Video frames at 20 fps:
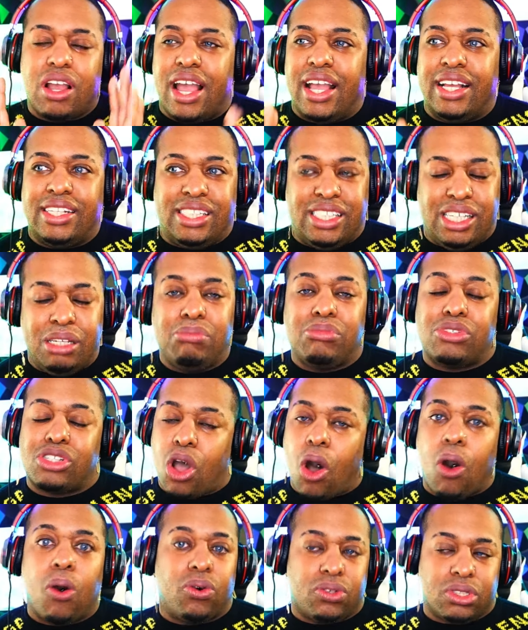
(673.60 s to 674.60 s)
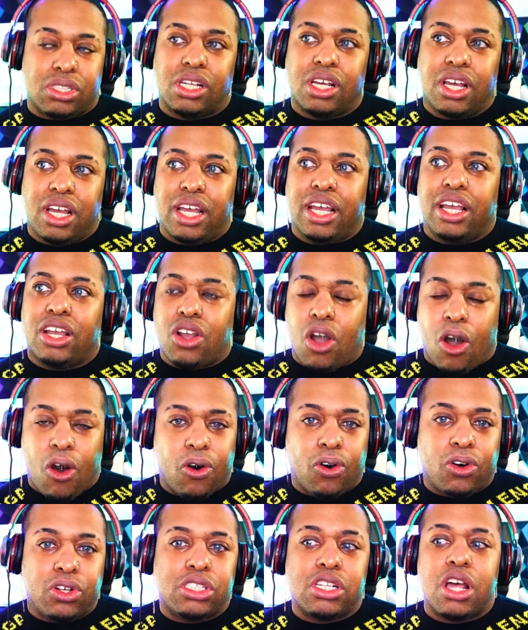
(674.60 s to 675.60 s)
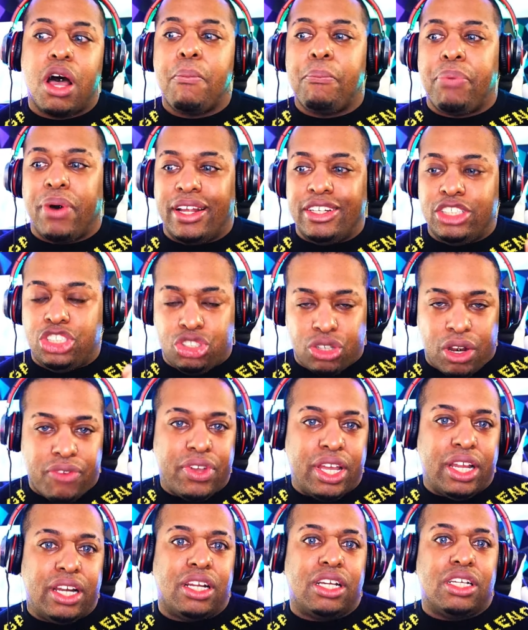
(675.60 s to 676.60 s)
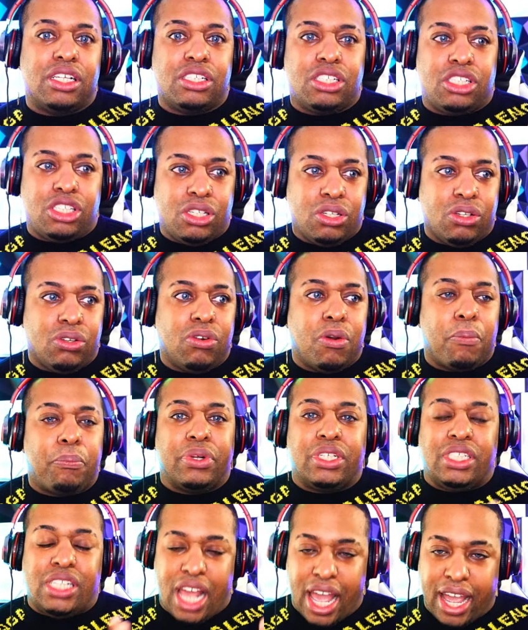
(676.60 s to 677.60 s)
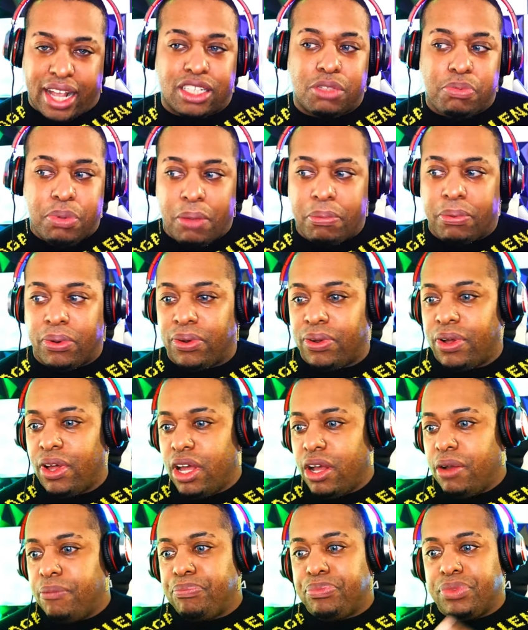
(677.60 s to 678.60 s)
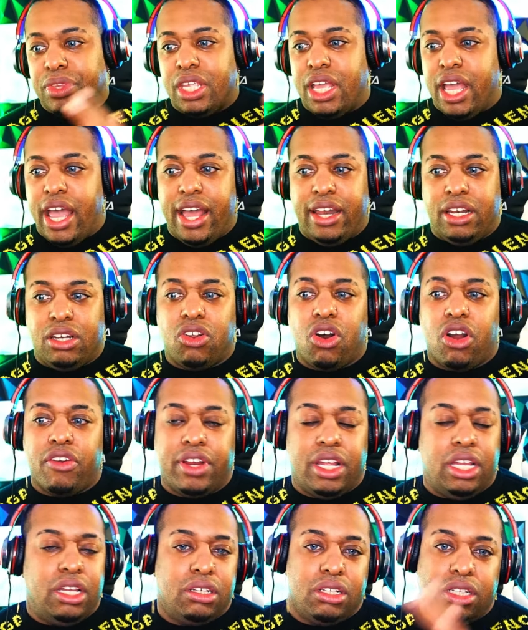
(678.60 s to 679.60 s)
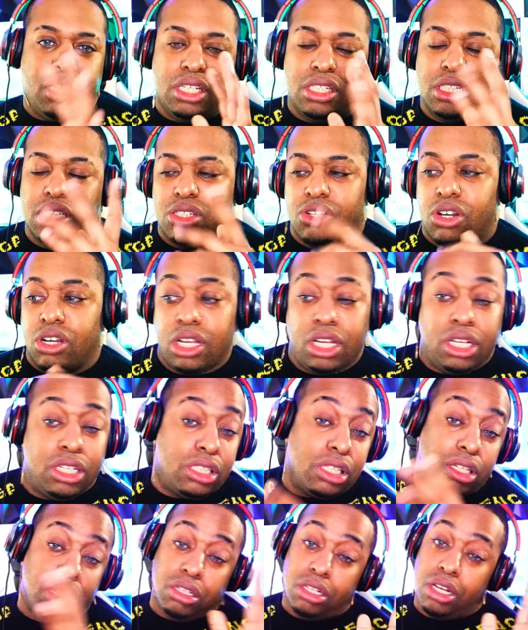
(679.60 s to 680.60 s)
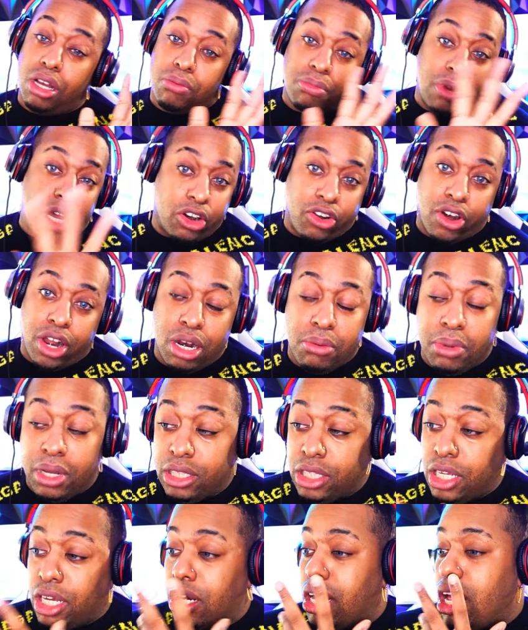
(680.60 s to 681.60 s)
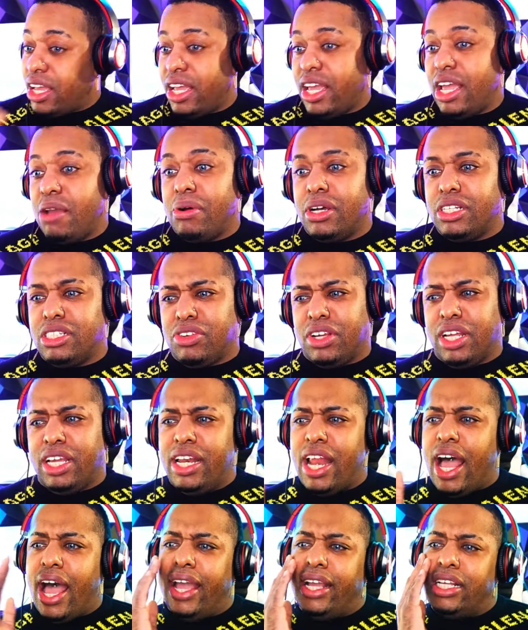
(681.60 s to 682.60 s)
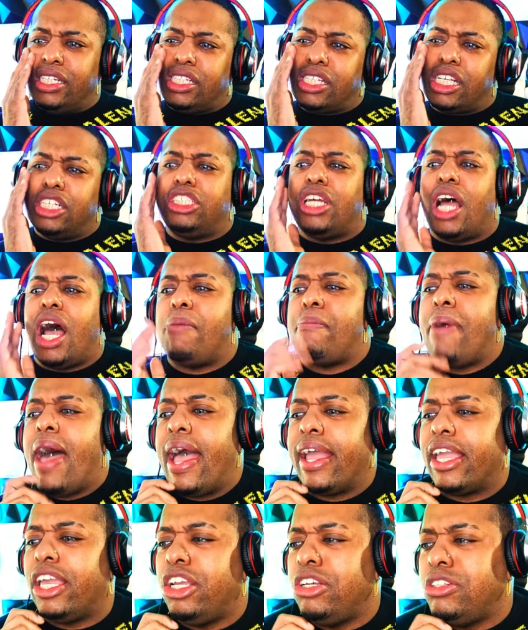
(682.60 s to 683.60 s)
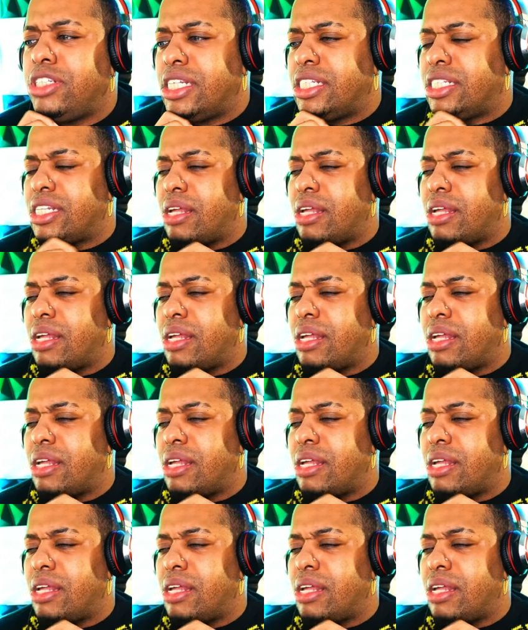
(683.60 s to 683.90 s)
it seems cold but driven to protect people. And Lori isn't talking, so you know I'm not crying about that. It was really nice. Good job, Maggie. You did